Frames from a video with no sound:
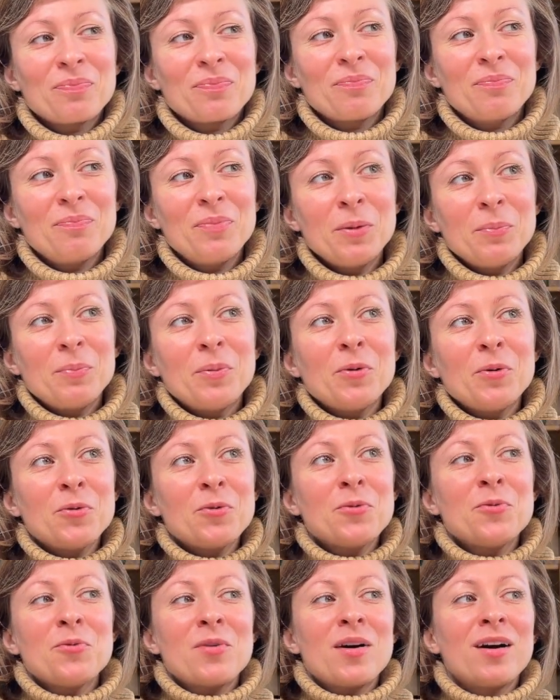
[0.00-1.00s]
people
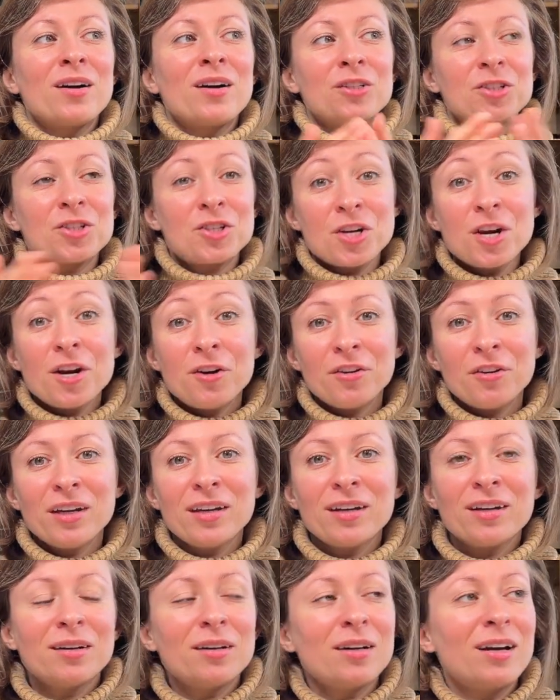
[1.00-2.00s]
who are
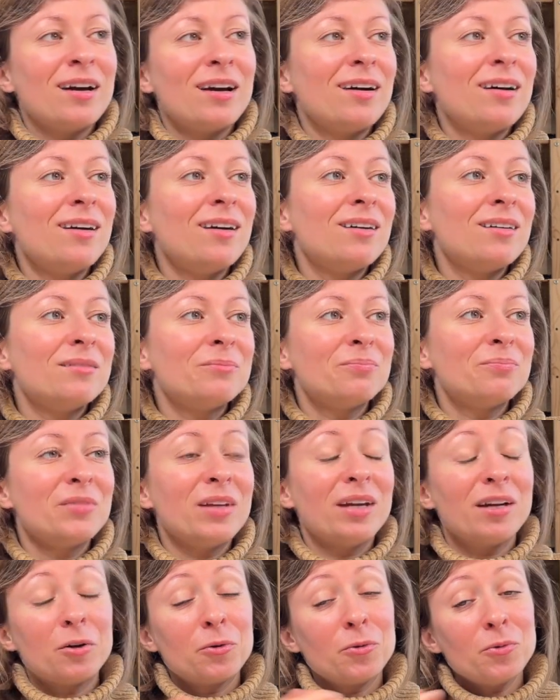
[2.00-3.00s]
sharing
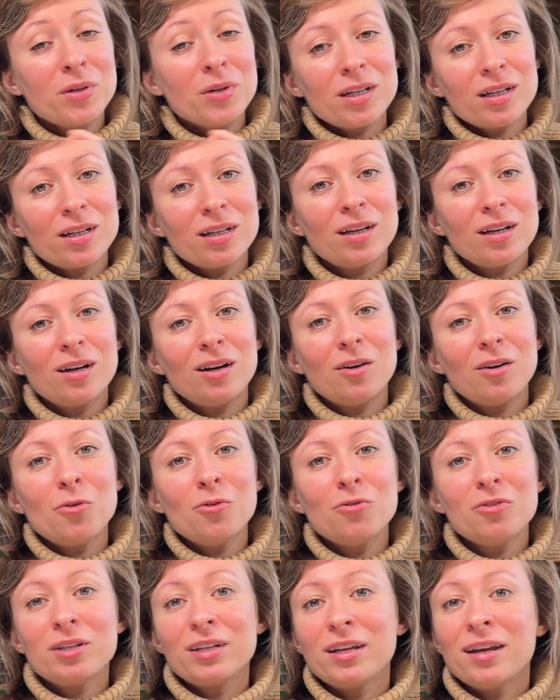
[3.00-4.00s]
their work
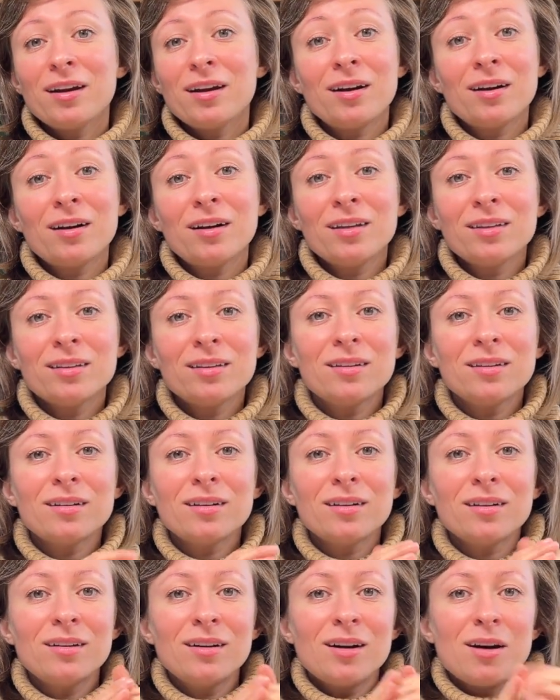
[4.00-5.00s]
over there in
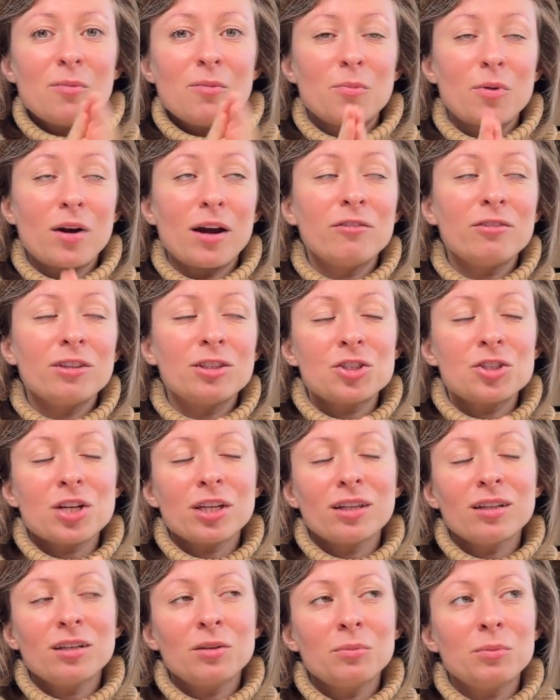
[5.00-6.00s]
the private
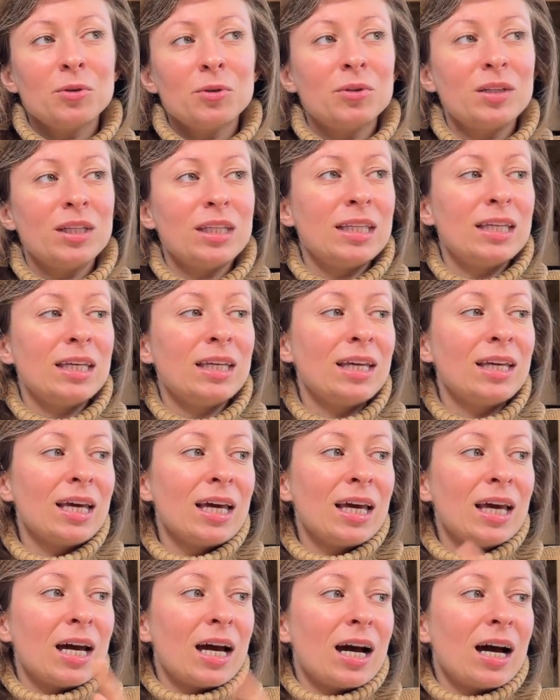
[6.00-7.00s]
chat community,
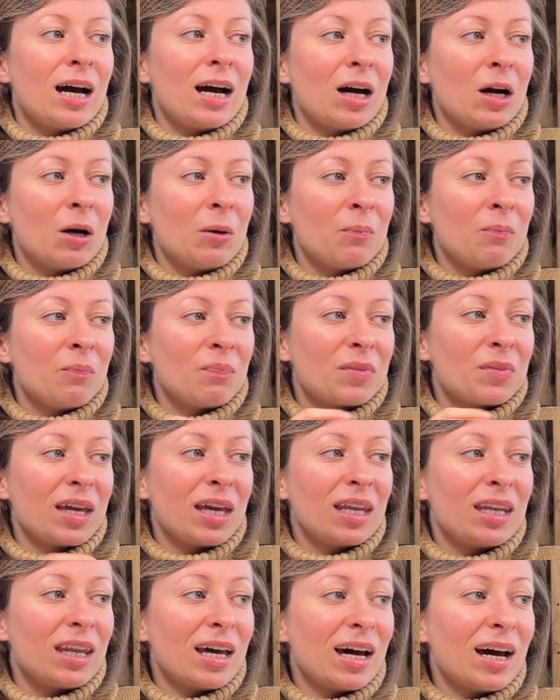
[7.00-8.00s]

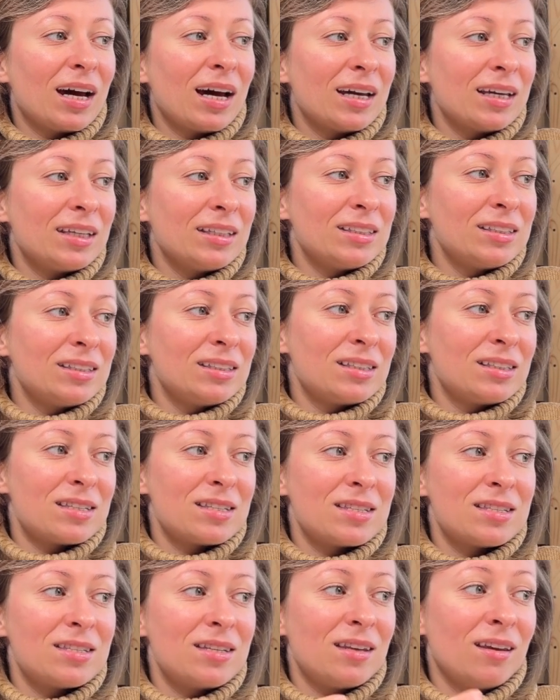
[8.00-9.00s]
and I
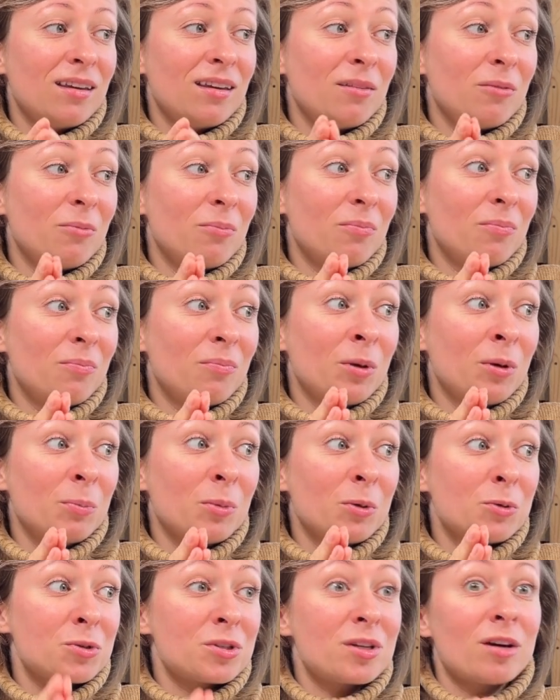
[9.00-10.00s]
see
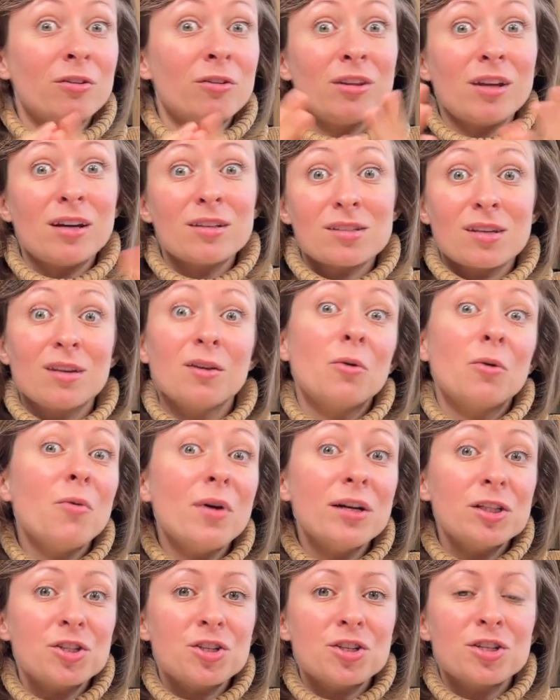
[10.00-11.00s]
people started asking
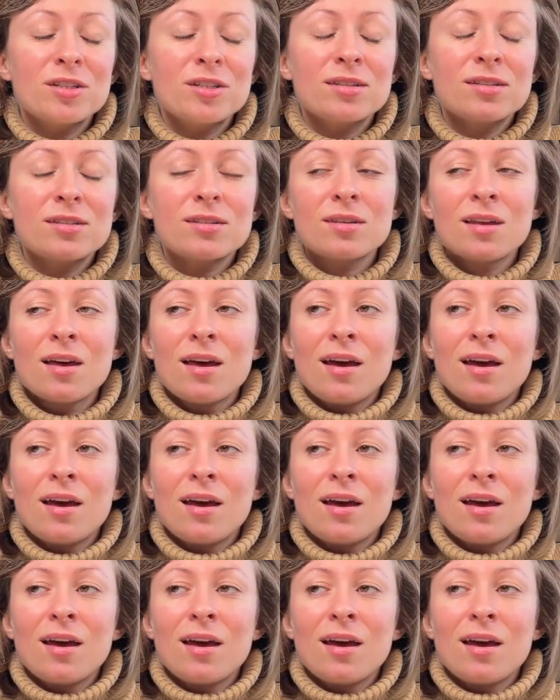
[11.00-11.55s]
questions